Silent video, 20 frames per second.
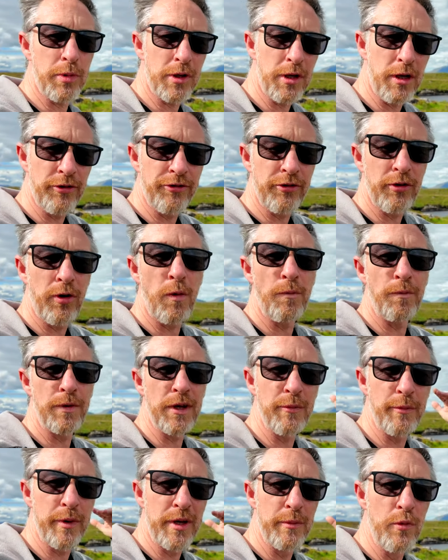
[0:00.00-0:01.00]
but also
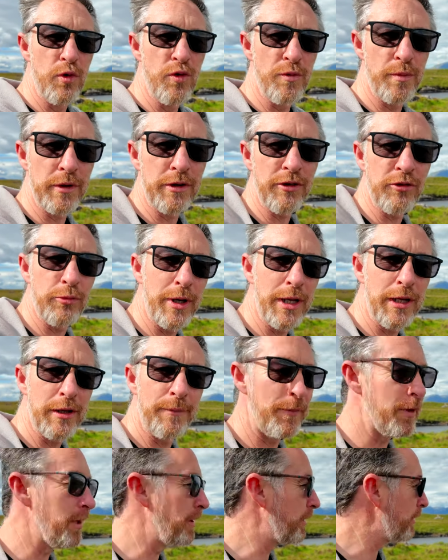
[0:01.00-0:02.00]
hopefully a bit of movement as well
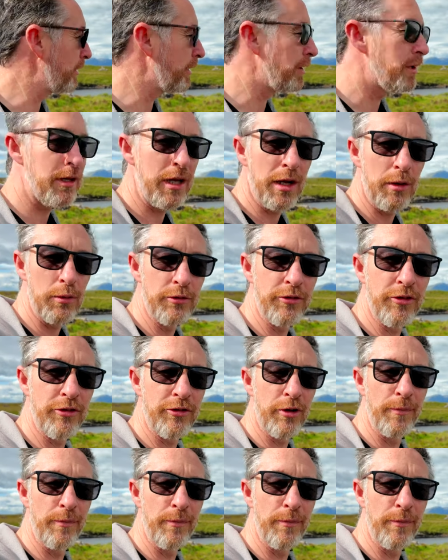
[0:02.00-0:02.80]
in the clouds.